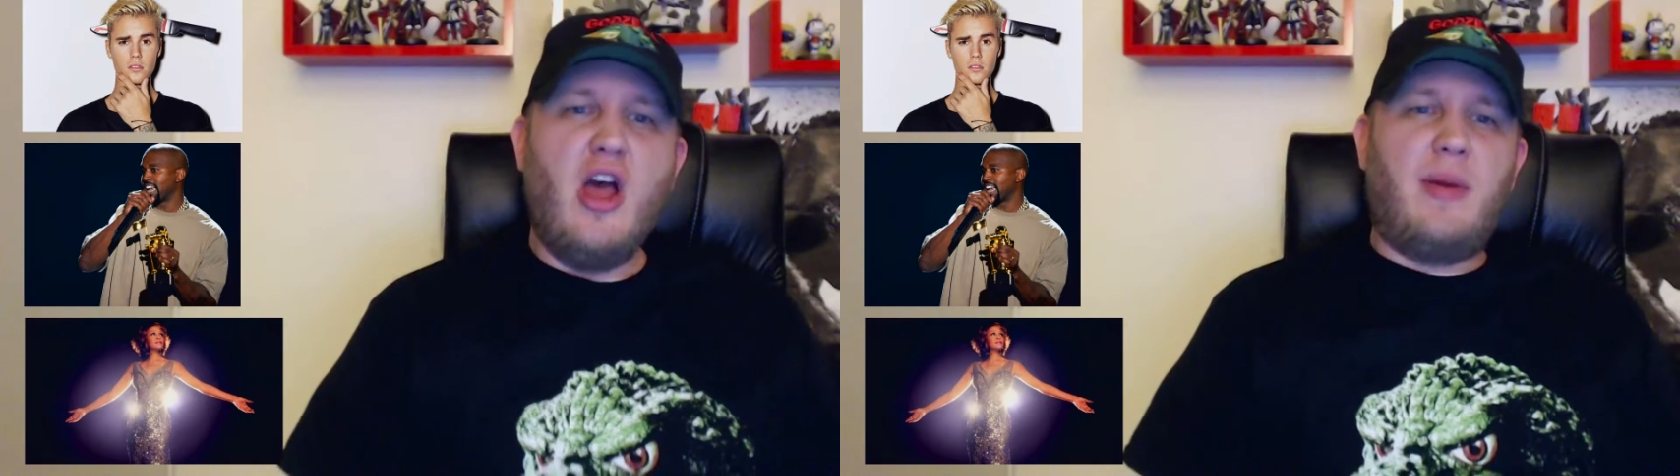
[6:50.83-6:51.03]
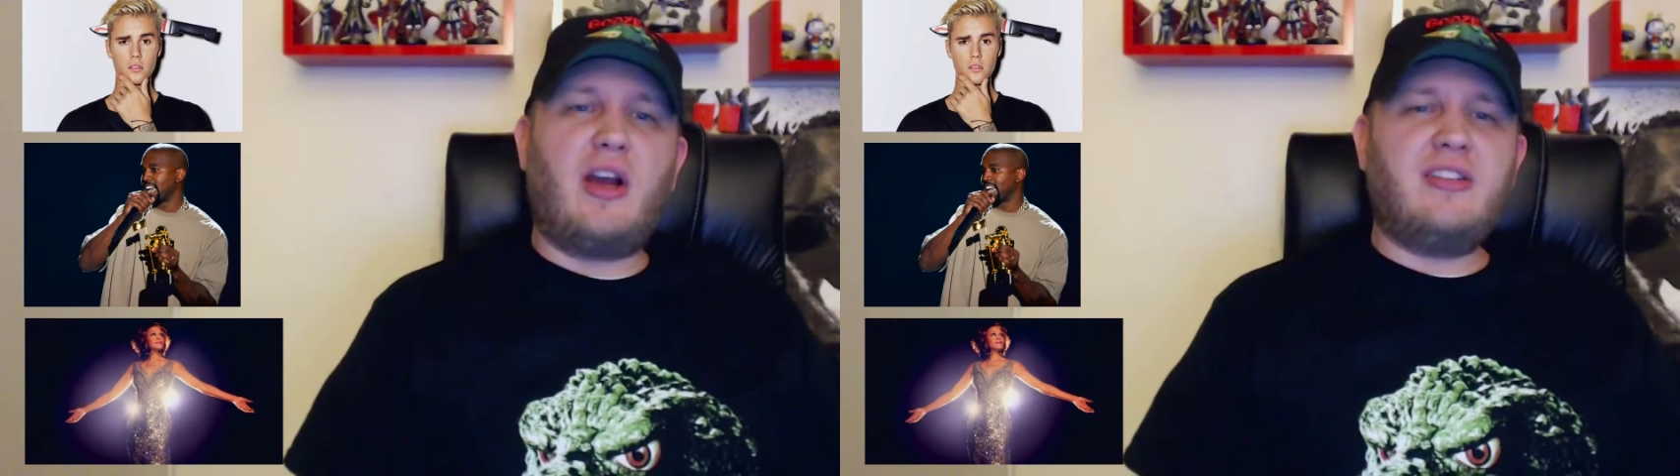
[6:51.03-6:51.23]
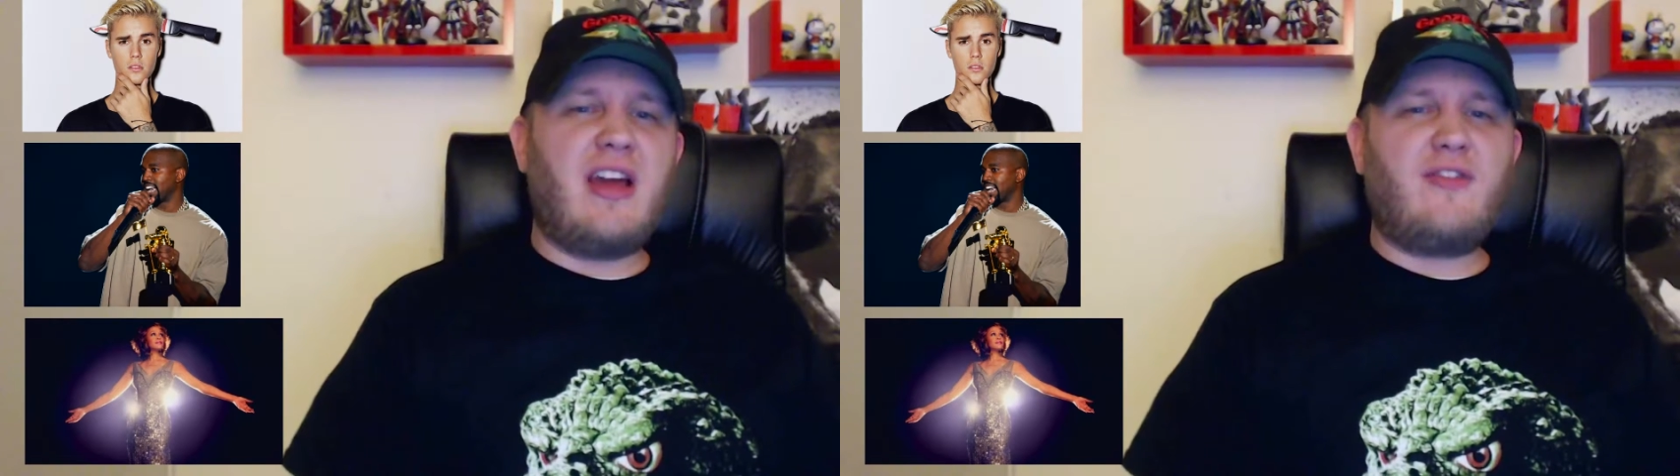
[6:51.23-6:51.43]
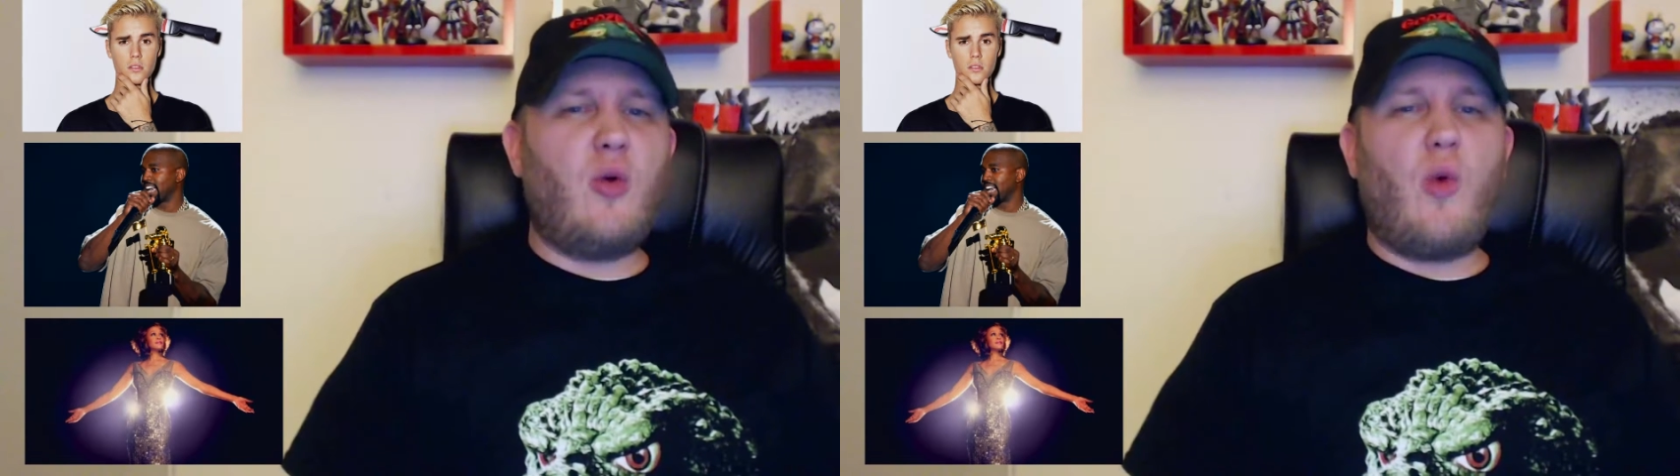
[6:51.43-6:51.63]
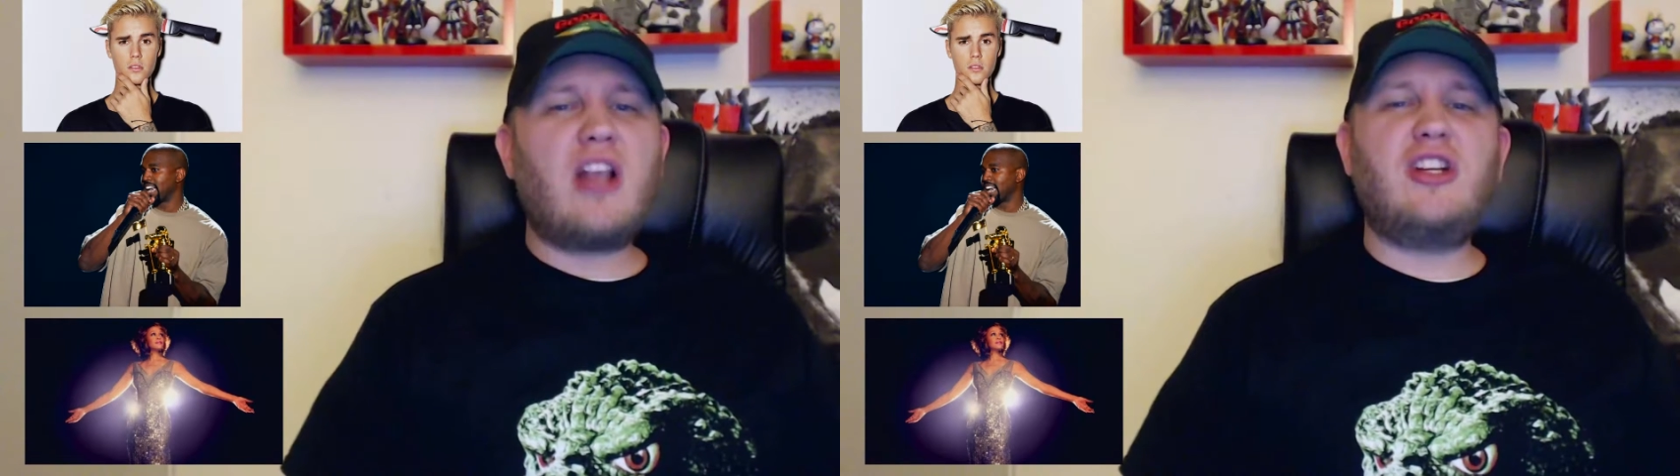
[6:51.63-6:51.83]
Because after
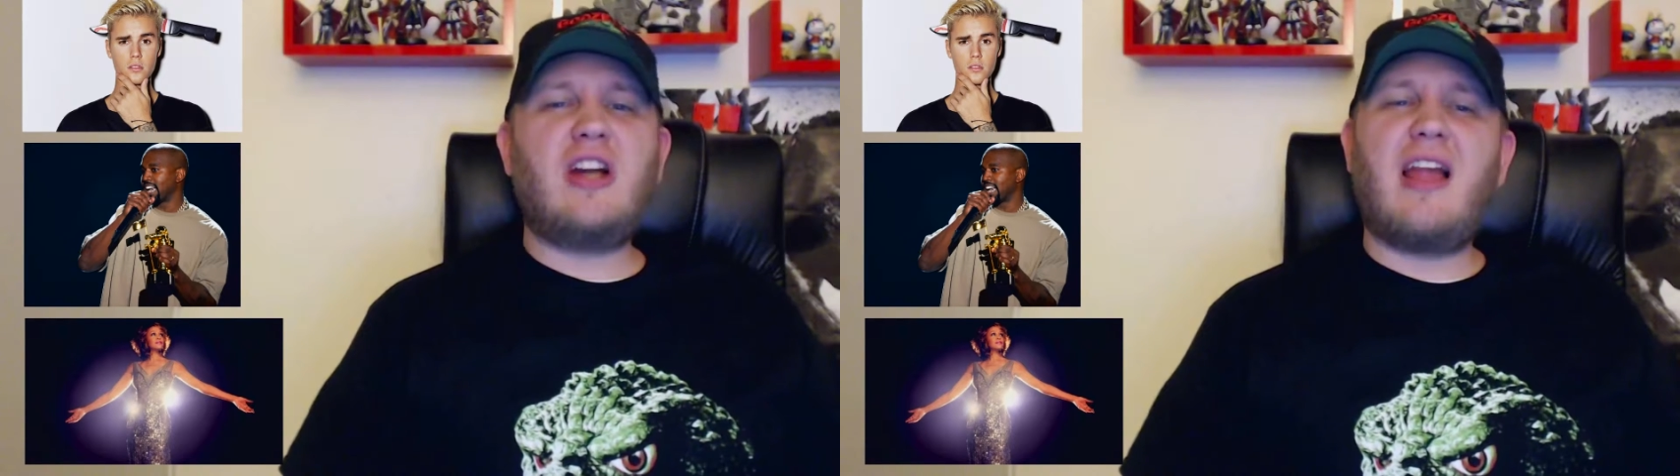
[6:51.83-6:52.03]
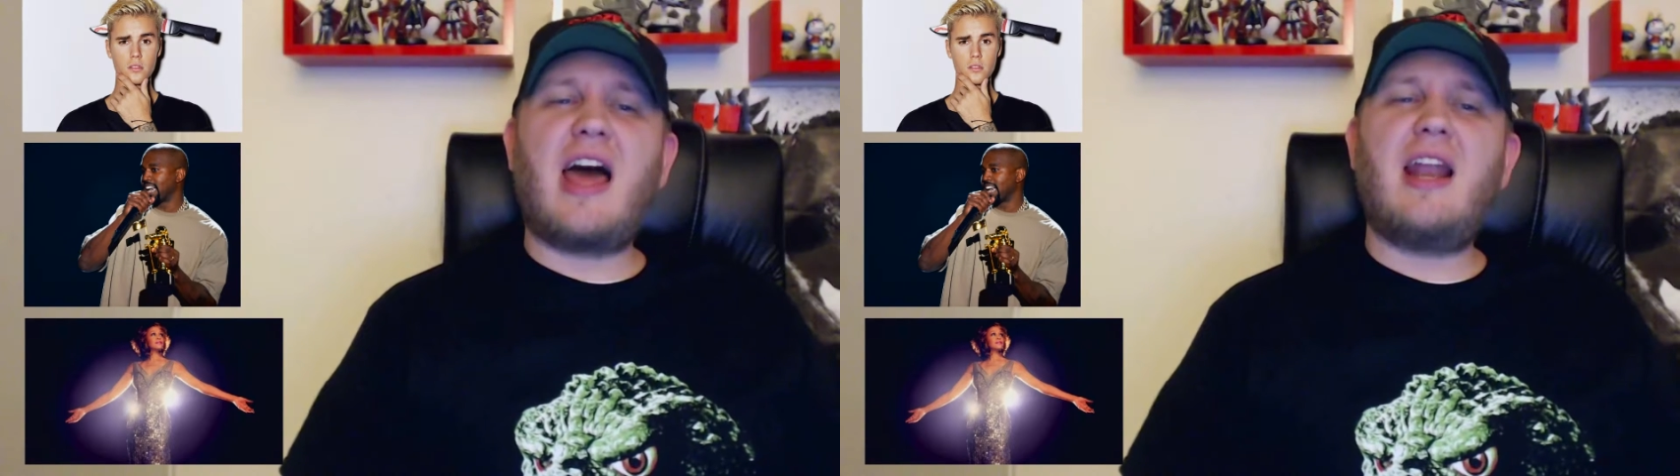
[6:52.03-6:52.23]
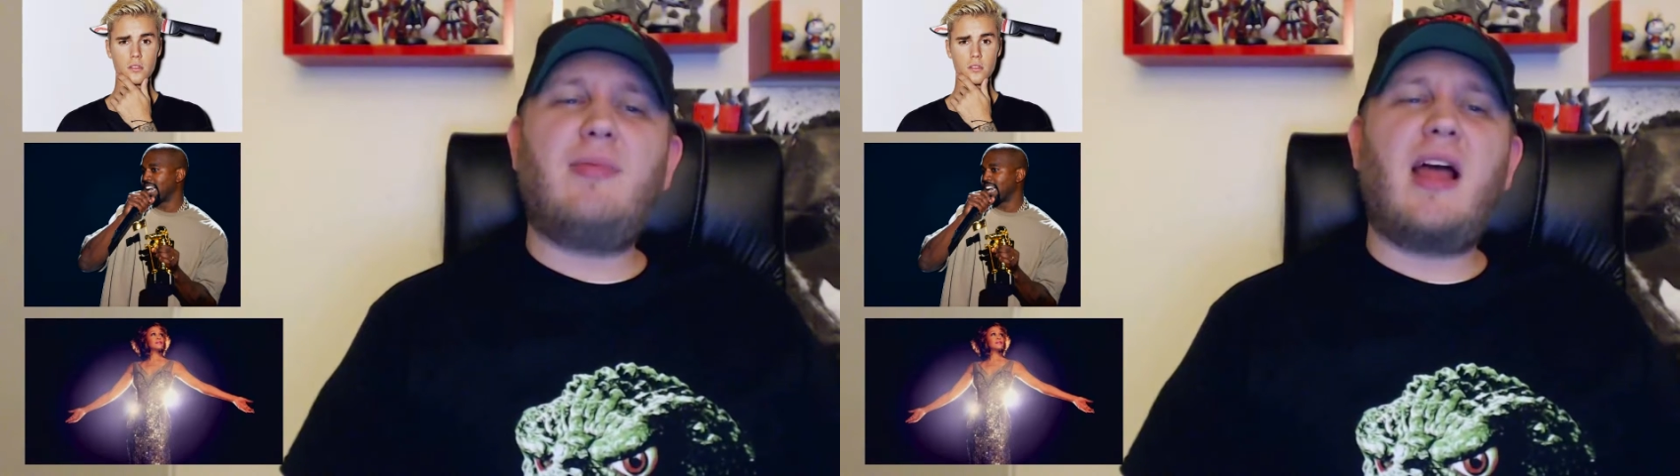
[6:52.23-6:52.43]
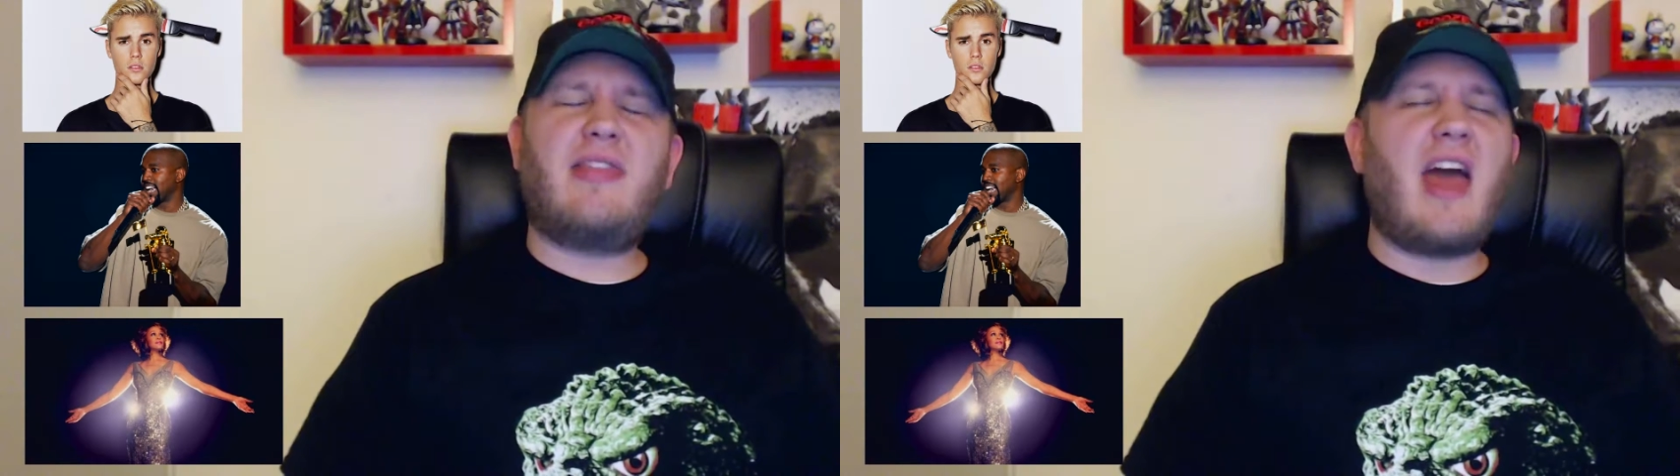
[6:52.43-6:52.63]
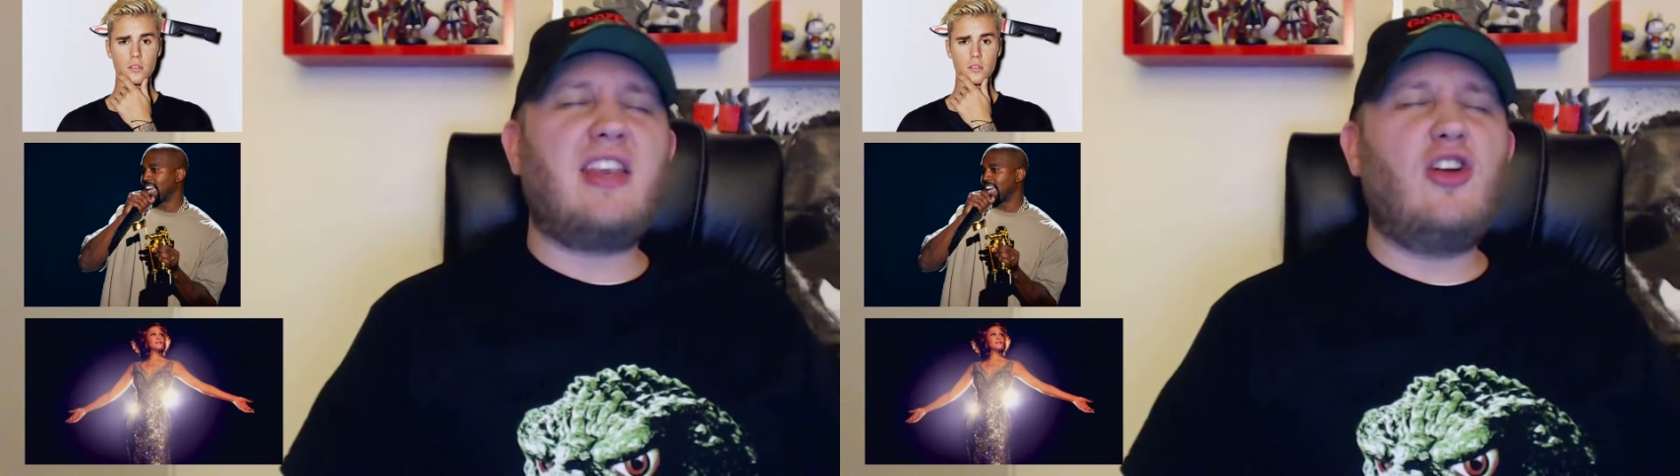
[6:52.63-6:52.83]
watching a lineup
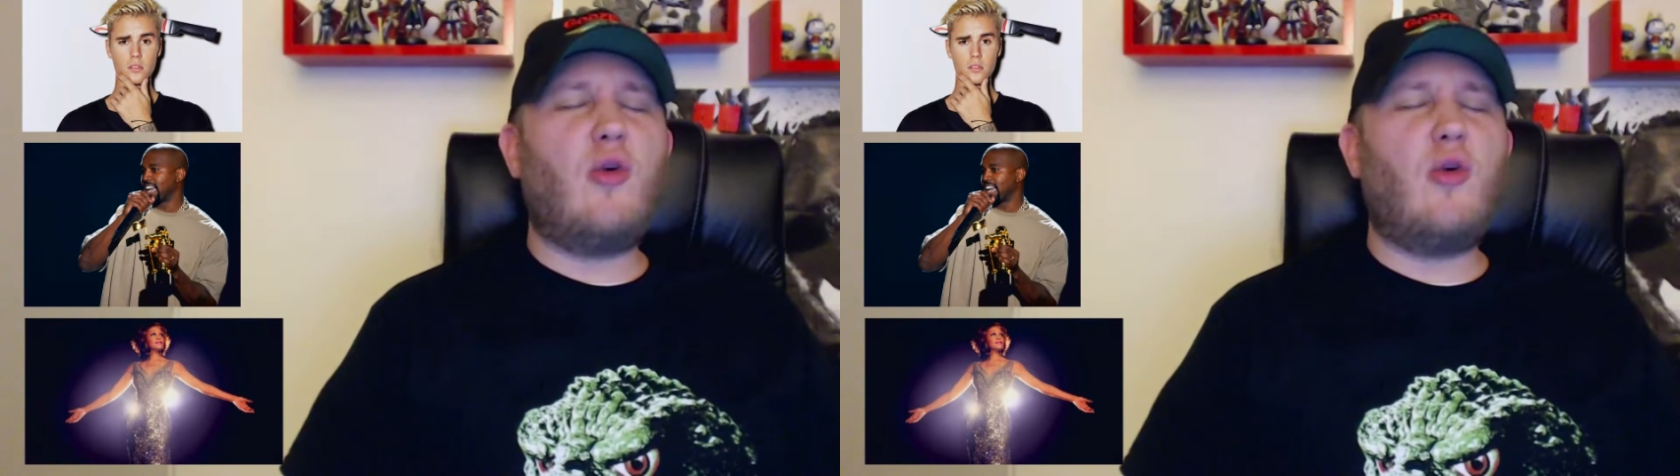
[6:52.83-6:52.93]
like that,